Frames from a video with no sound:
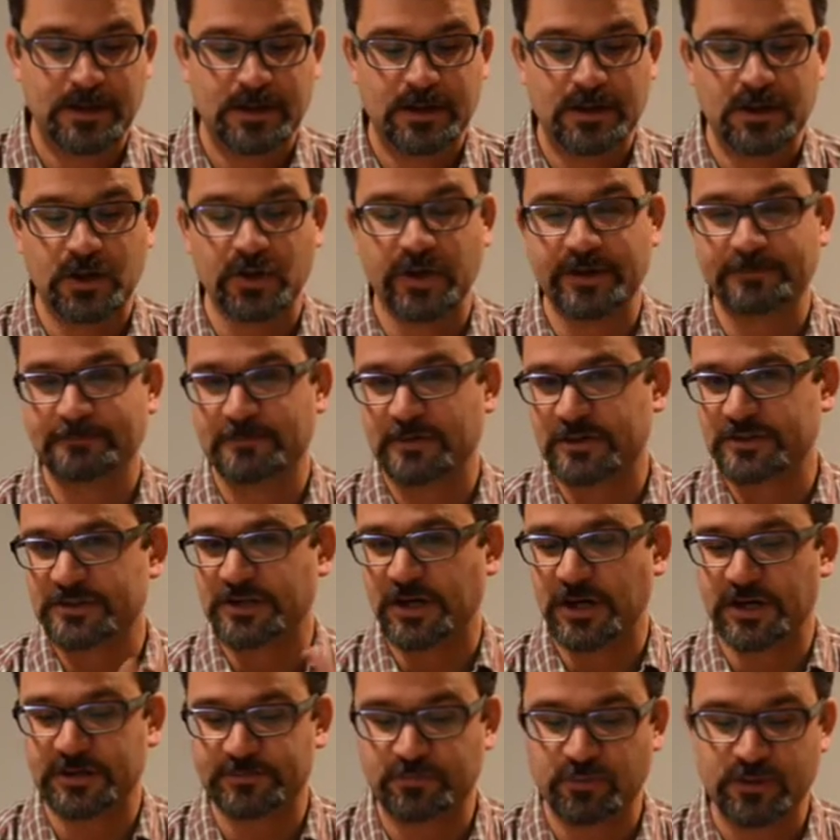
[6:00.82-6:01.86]
Okay, I'm going to
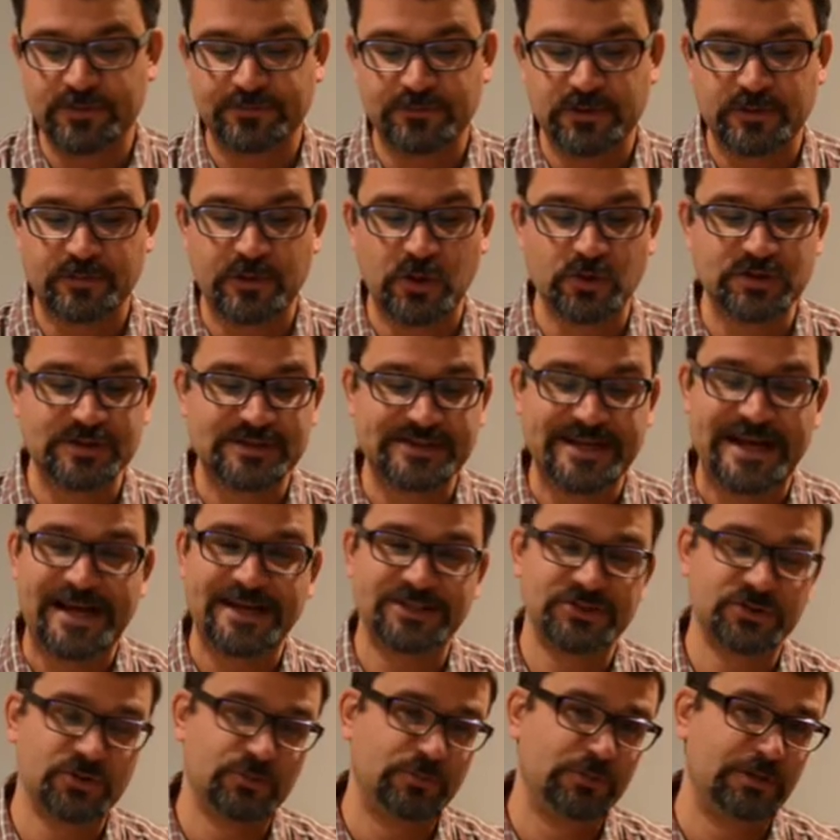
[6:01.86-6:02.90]
talk briefly about
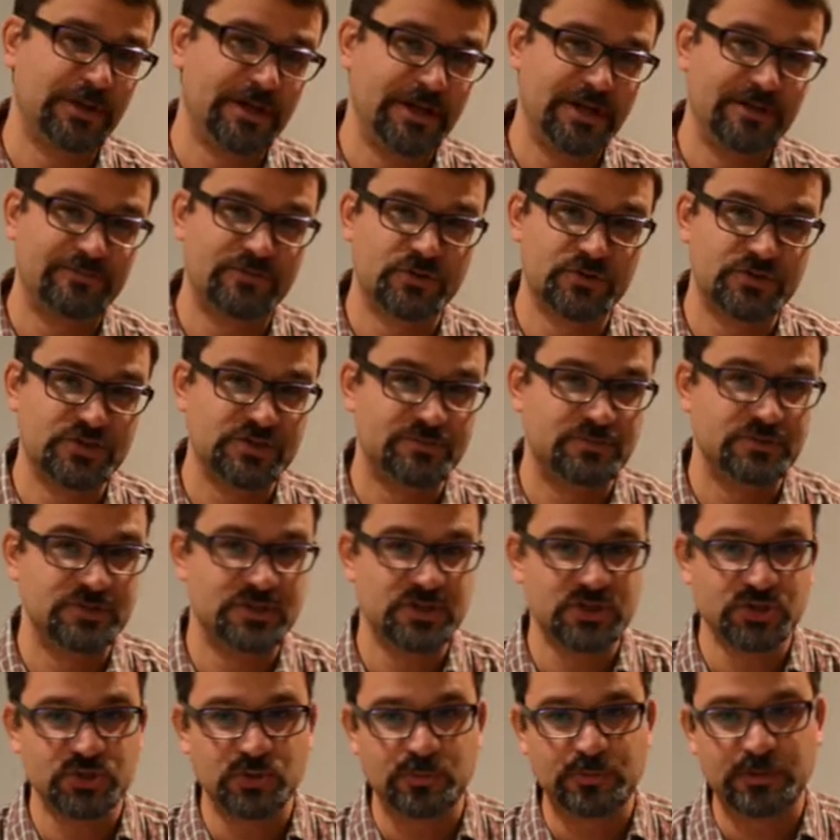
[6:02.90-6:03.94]
tactical play versus
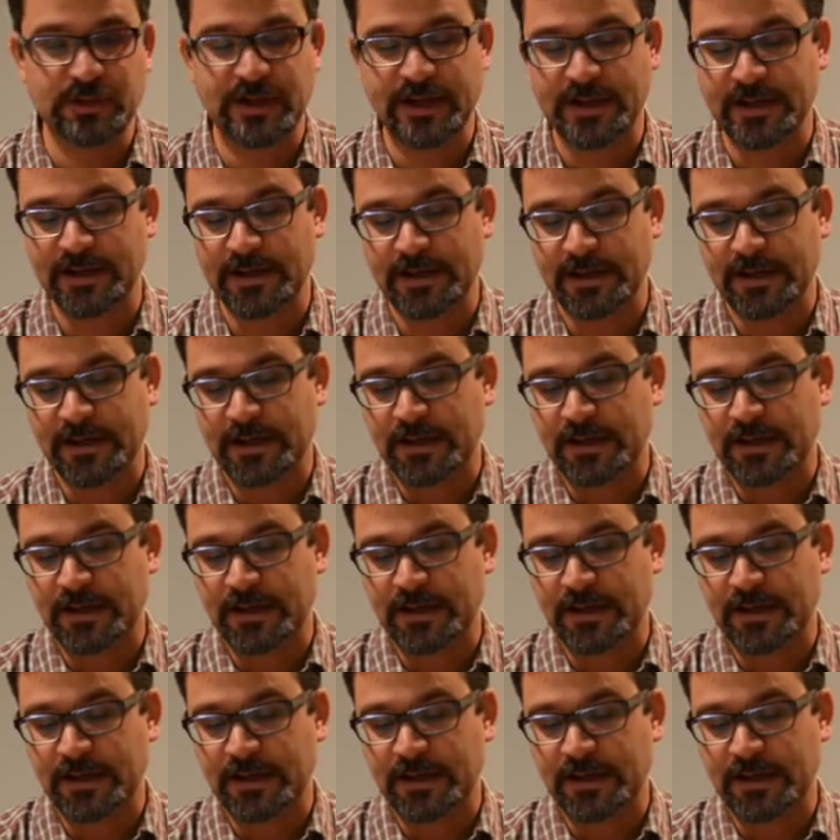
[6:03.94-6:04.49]
positional play.